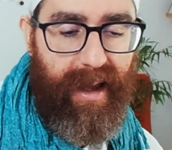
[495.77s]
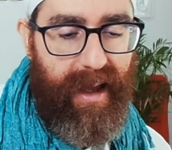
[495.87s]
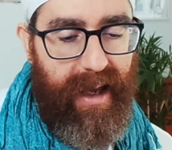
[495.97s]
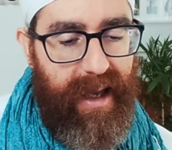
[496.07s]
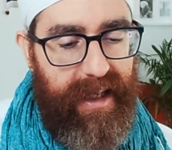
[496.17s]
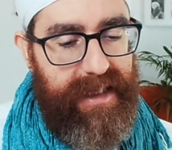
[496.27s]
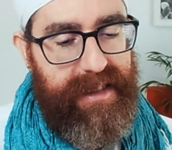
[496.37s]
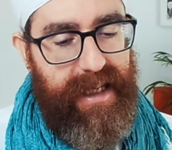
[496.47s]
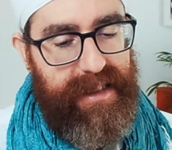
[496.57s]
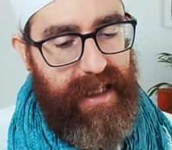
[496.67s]
it
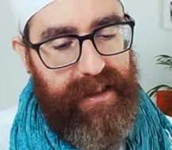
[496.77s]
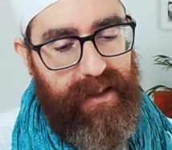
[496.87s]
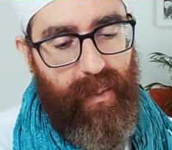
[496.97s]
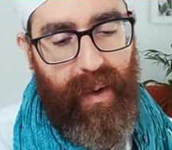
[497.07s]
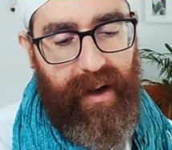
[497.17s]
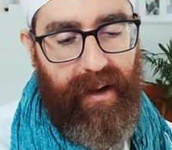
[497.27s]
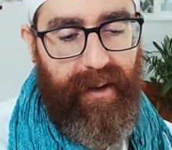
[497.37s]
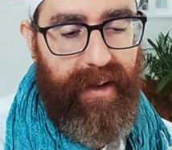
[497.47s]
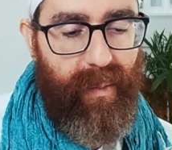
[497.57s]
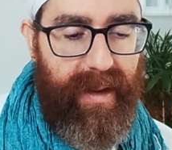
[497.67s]
says that when
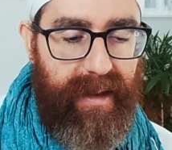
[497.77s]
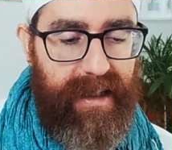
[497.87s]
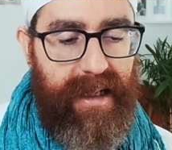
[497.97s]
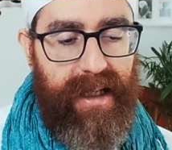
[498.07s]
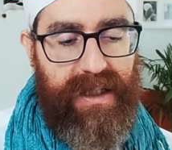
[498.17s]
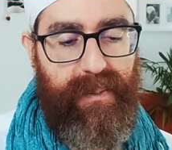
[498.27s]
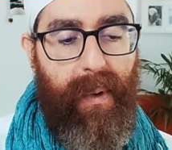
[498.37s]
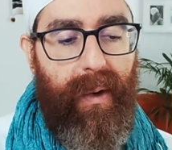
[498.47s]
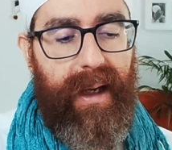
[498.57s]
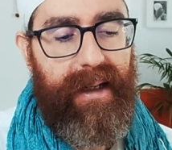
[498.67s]
occurring within
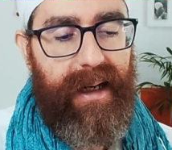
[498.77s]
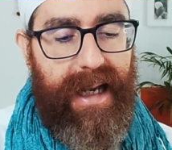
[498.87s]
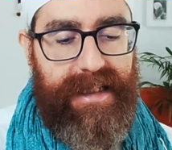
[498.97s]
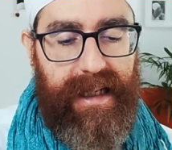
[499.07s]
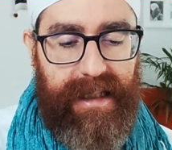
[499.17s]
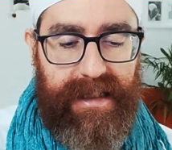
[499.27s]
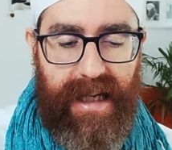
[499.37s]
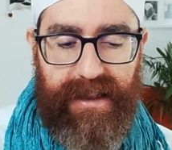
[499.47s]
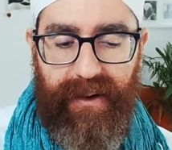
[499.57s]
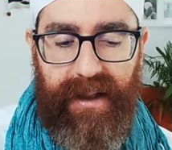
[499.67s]
spoken classic and
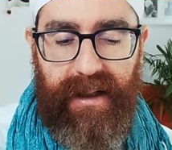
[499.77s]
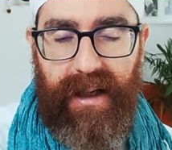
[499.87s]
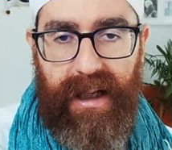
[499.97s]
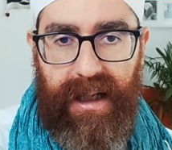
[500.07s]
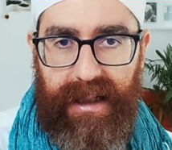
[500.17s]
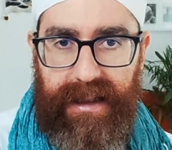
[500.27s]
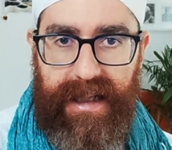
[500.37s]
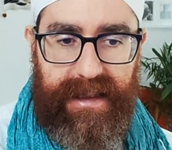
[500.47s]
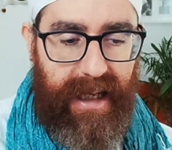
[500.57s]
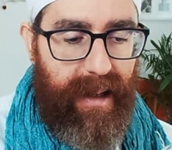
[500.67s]
Sanskrit,
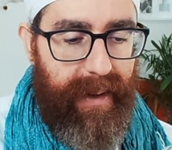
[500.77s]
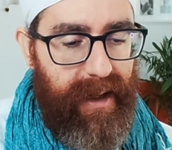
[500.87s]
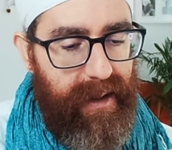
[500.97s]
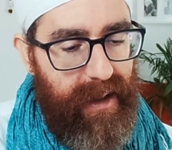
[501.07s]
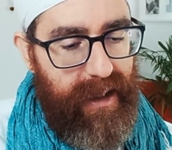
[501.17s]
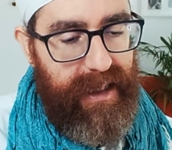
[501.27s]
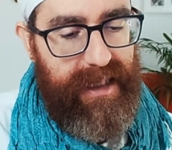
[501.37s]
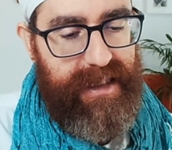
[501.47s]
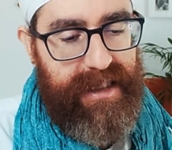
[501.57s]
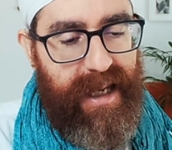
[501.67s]
this syllable
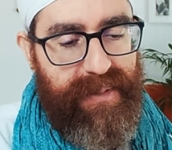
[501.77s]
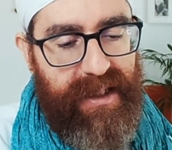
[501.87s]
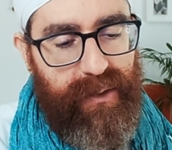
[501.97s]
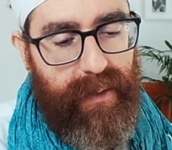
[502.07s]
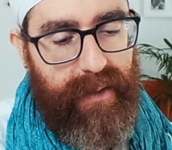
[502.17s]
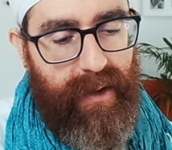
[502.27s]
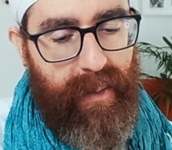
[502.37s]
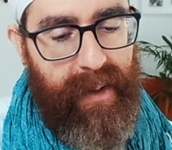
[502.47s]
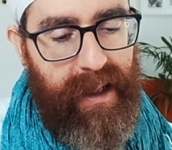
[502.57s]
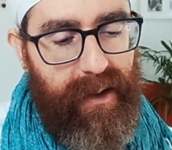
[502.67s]
is the subject to the
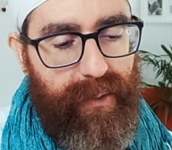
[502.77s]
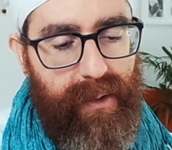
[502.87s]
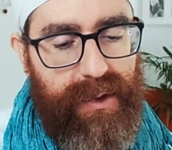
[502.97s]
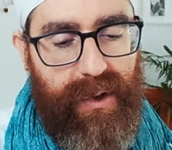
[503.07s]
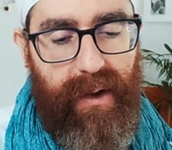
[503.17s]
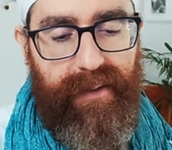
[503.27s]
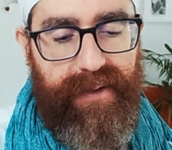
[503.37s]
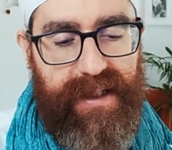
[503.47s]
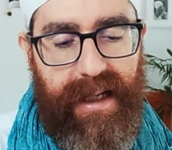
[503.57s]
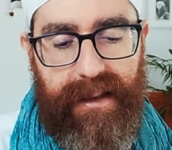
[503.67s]
normal rules of
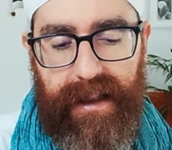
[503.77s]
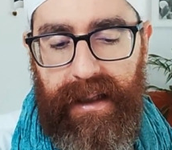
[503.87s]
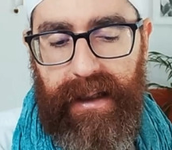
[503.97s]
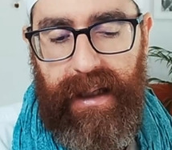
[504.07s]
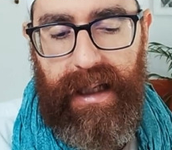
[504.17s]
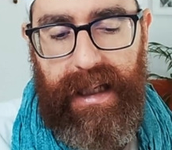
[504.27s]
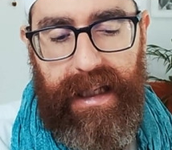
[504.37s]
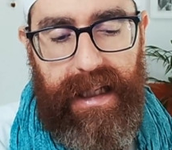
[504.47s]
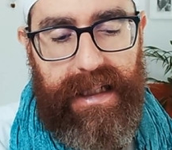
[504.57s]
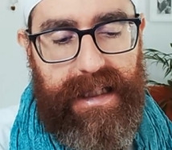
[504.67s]
Sandhi
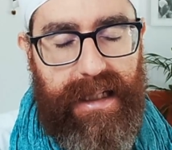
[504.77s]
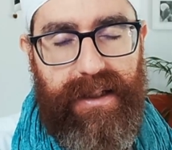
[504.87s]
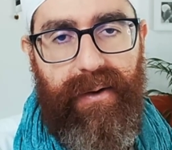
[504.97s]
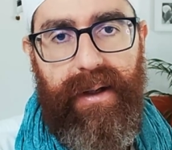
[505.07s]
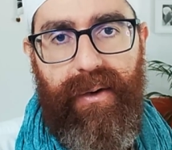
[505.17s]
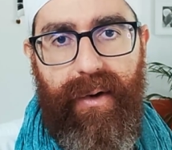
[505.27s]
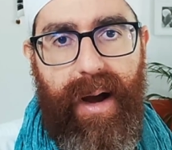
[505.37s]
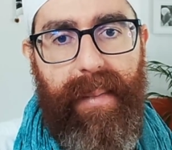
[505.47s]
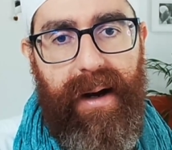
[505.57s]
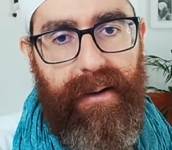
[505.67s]
in Sanskrit
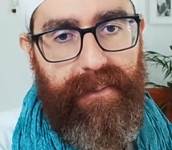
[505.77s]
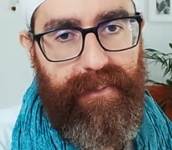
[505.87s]
grammar.